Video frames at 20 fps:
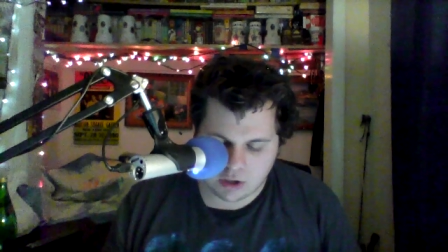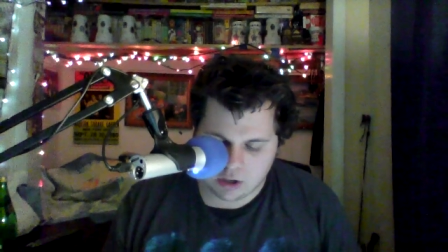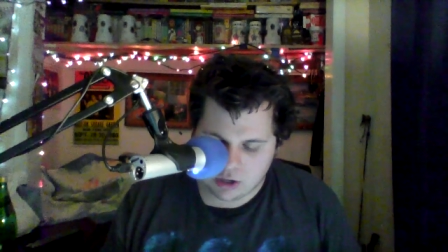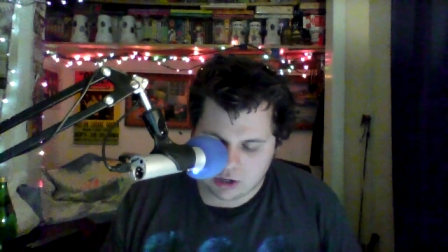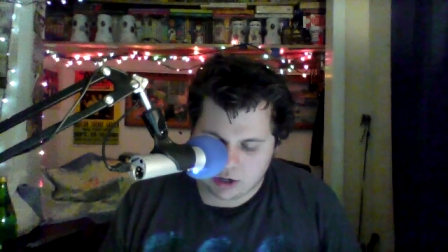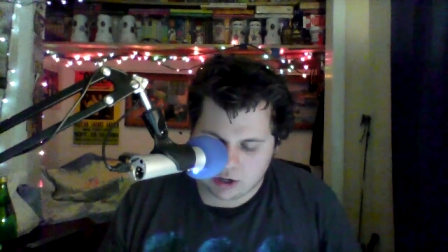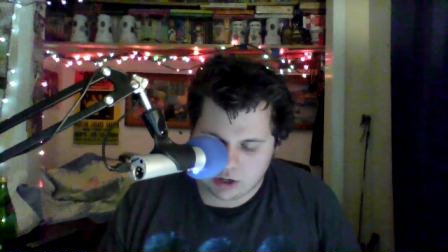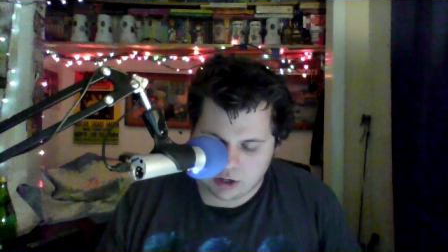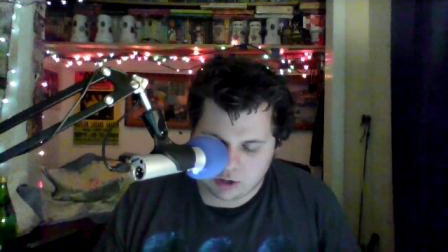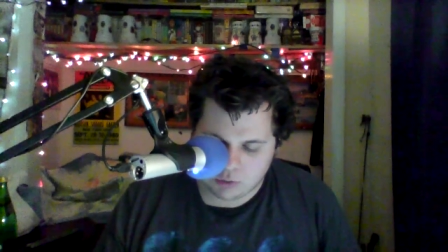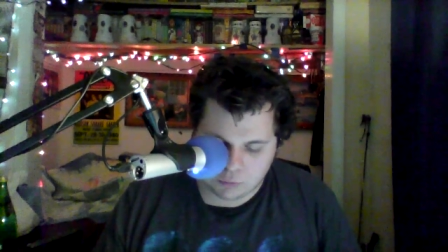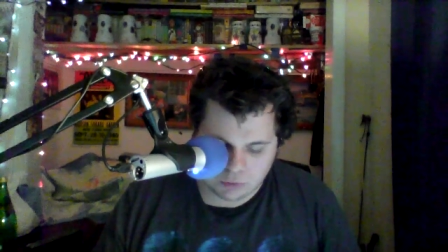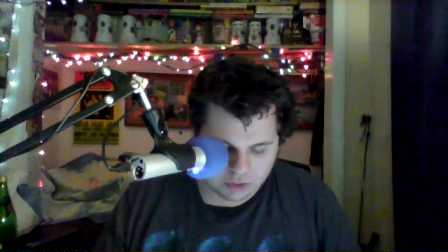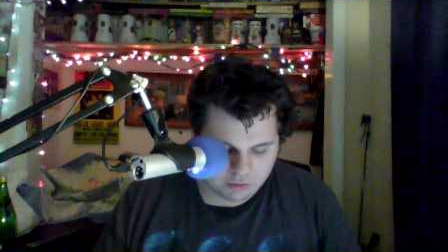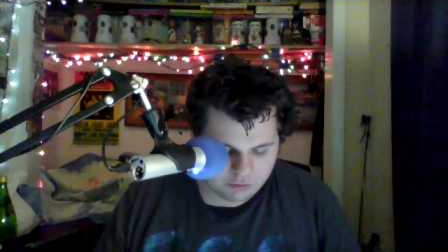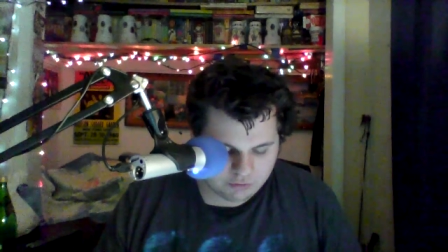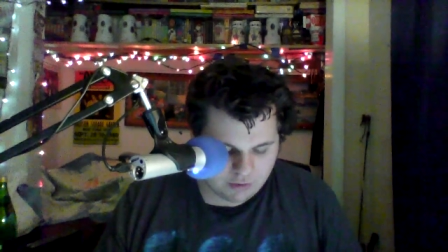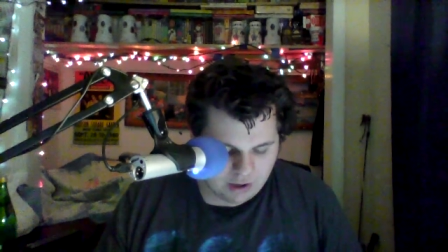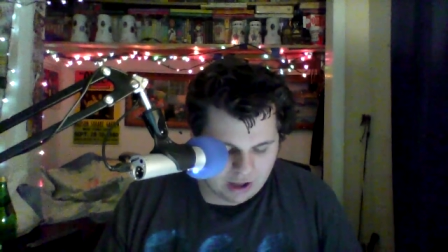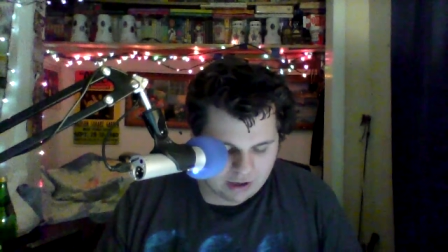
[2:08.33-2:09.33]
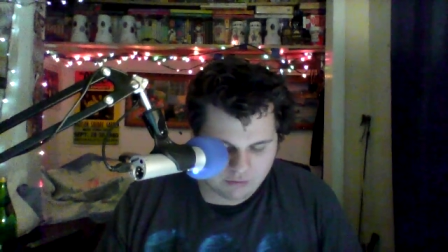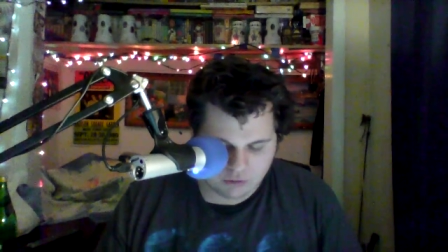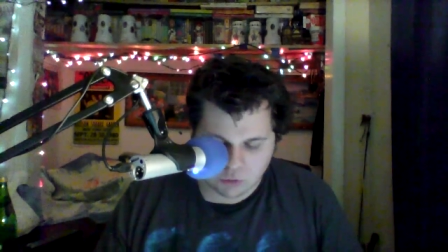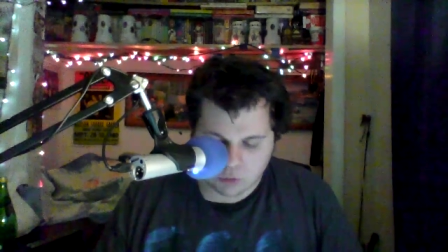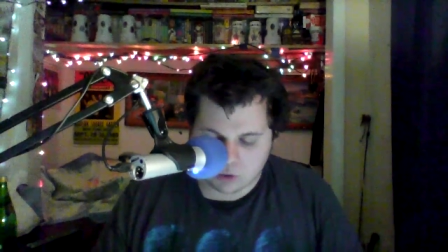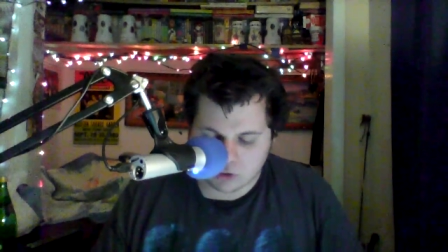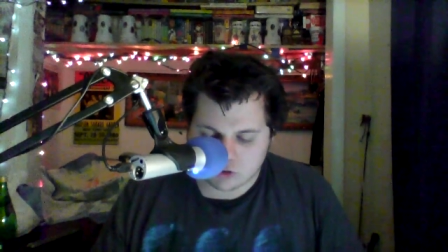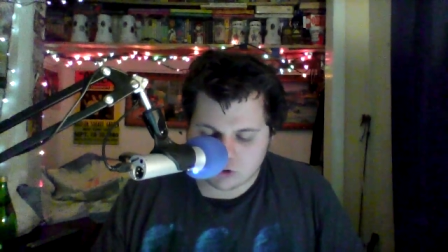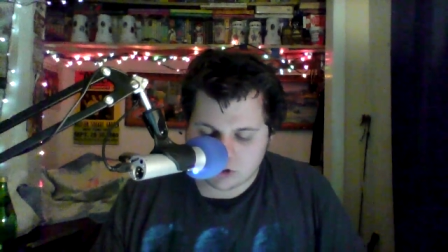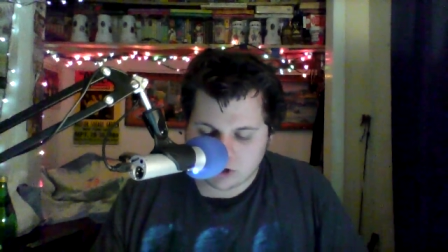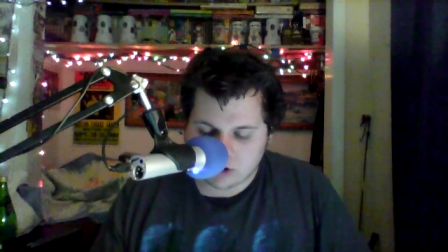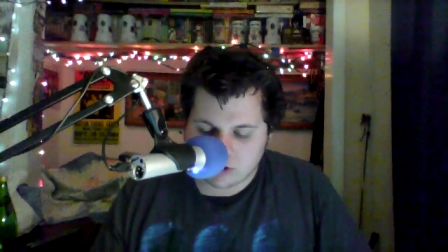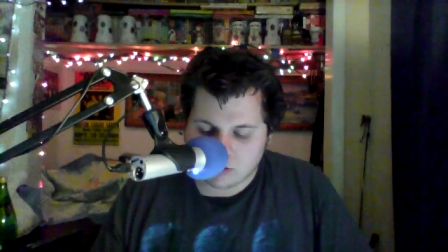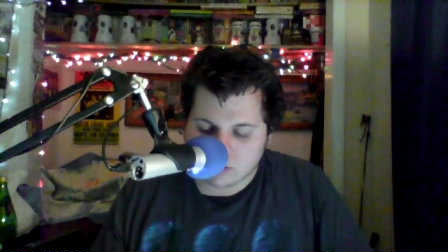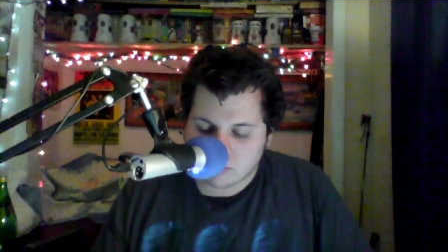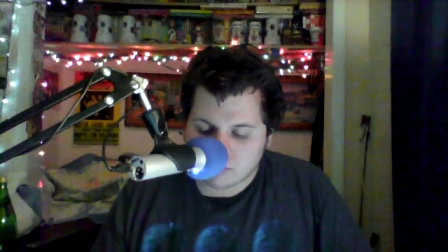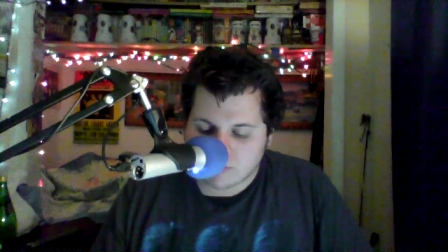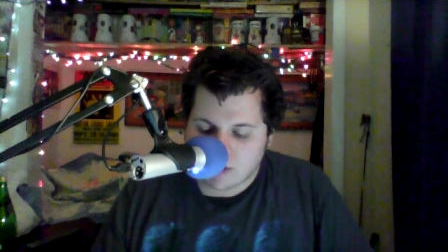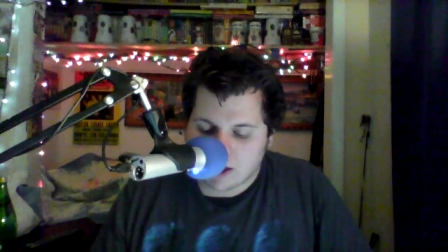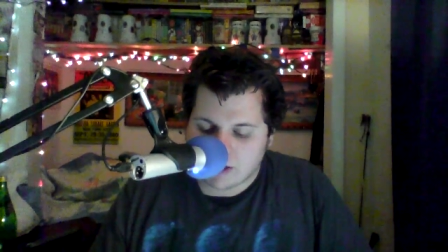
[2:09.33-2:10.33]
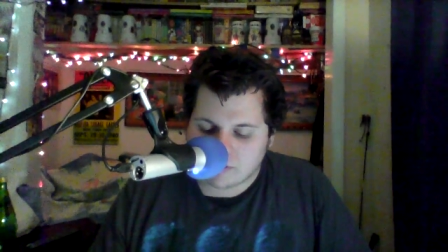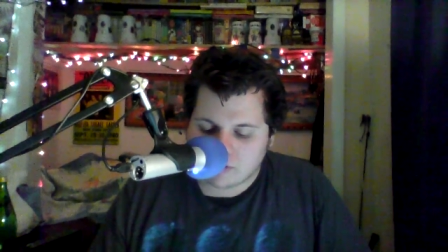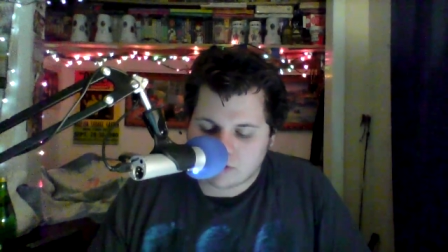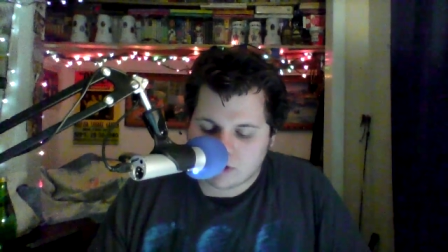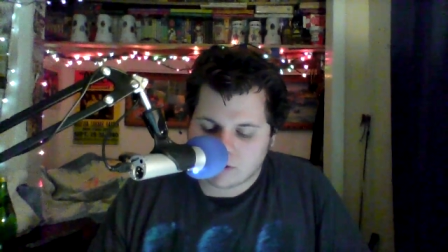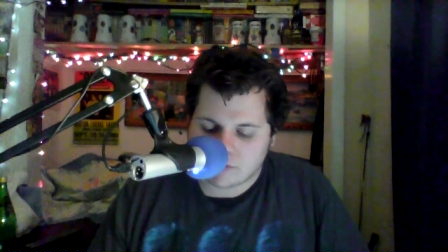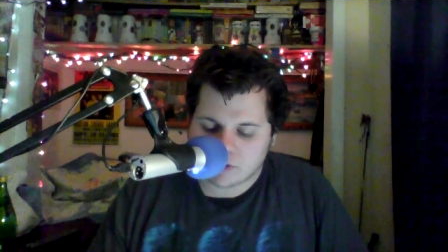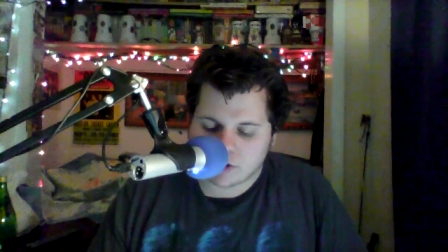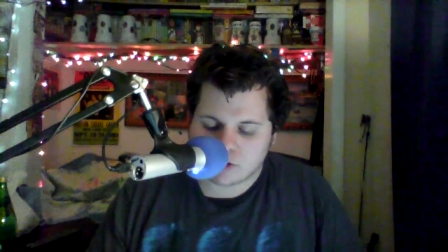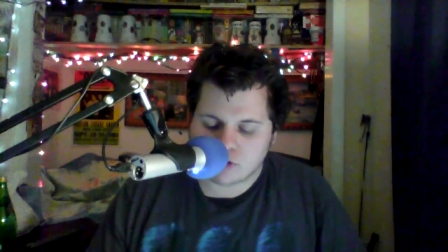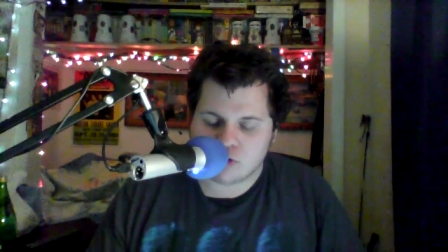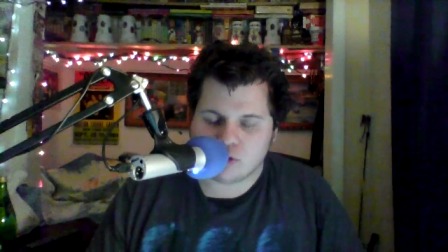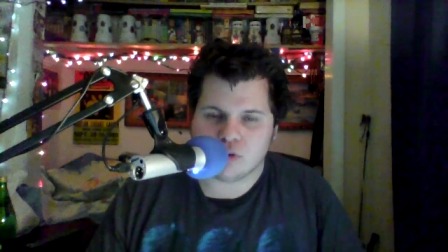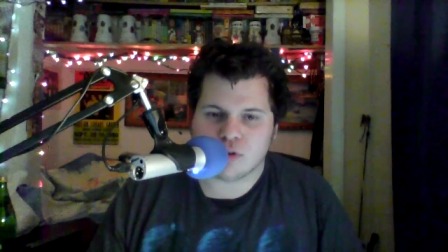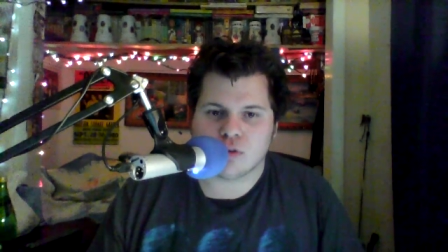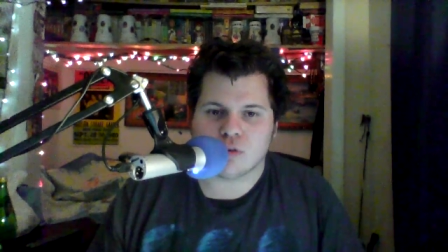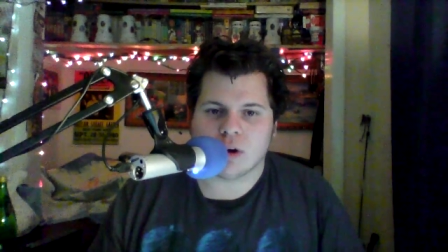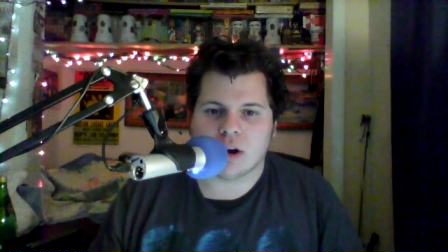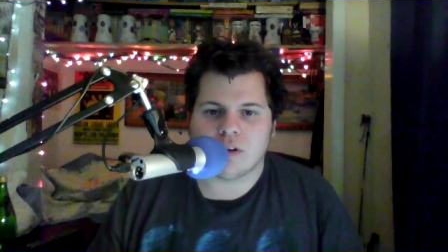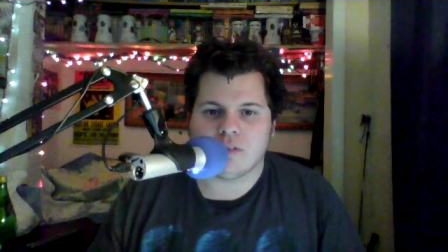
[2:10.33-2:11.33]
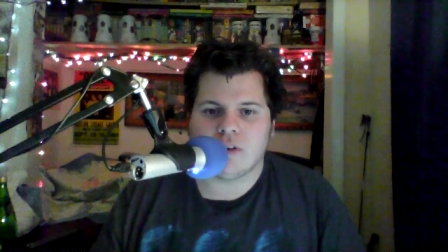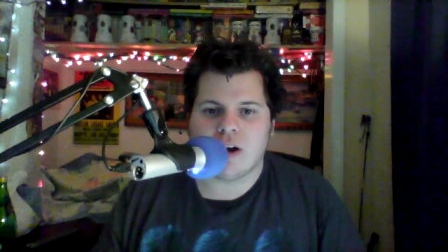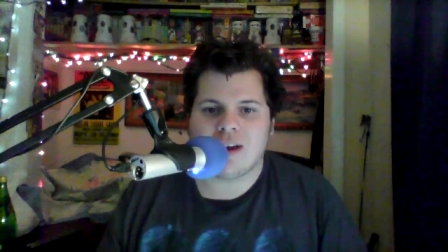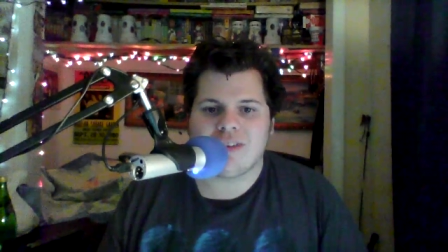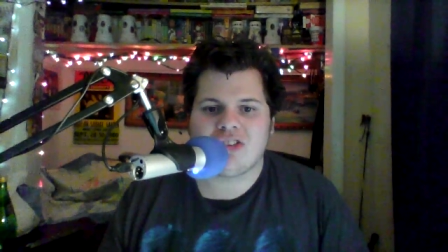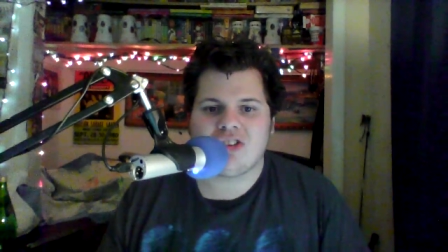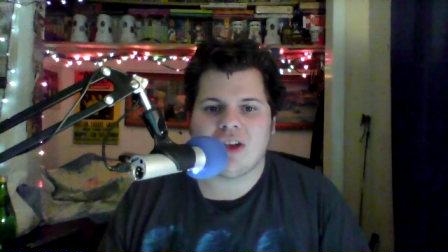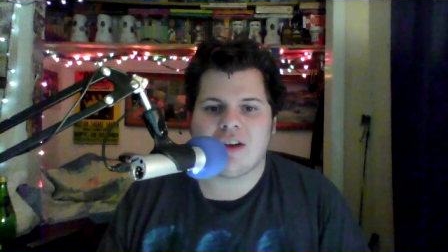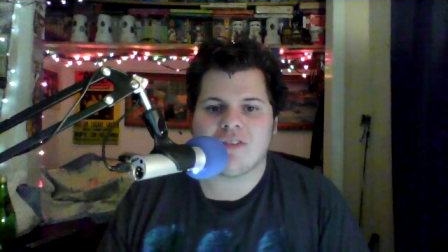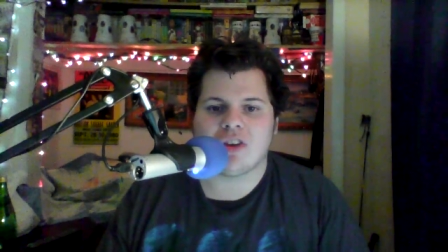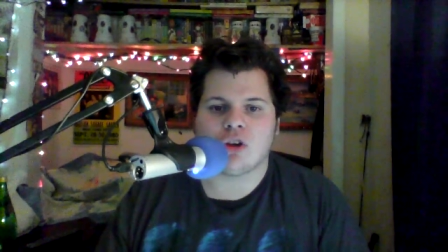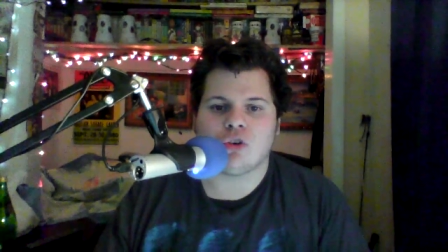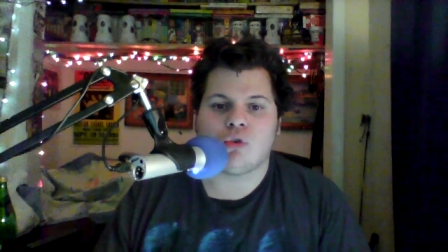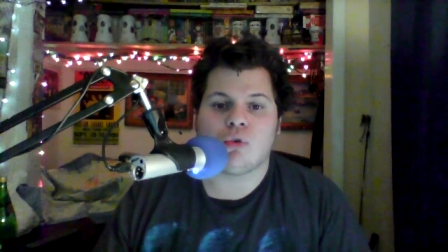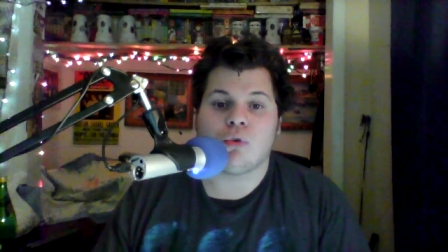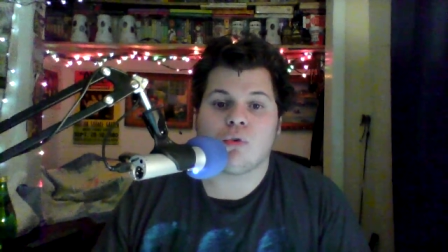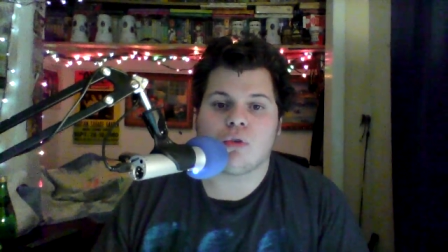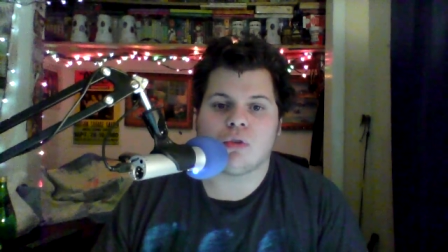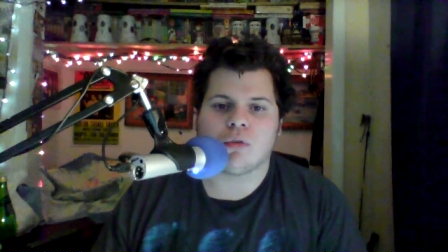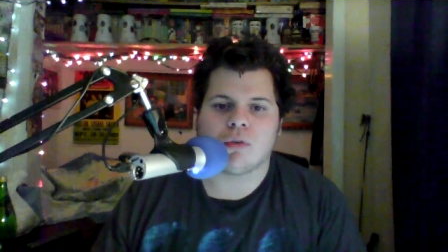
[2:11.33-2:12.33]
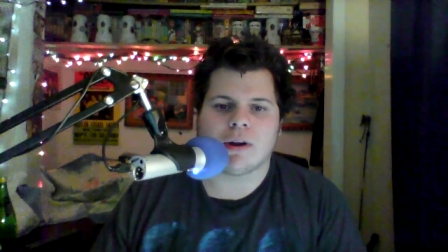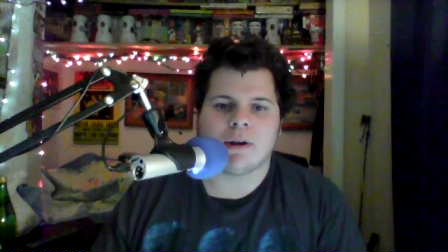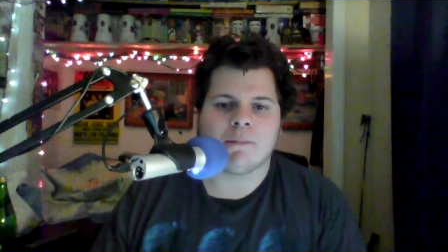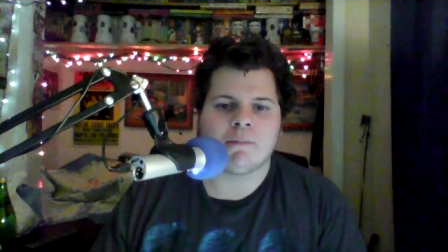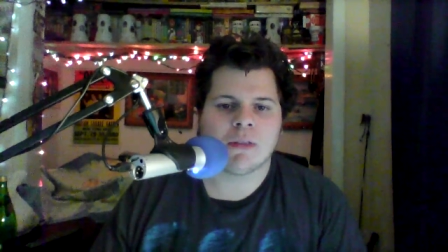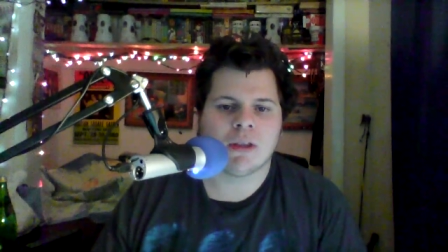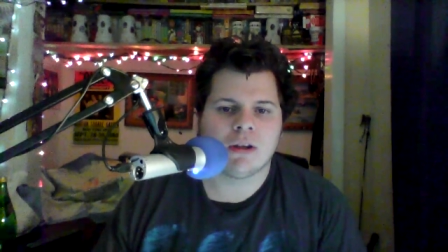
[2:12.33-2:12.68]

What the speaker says: gonna go with the 5 horse, gonna go 5-7-2-3, 5-7-2-3.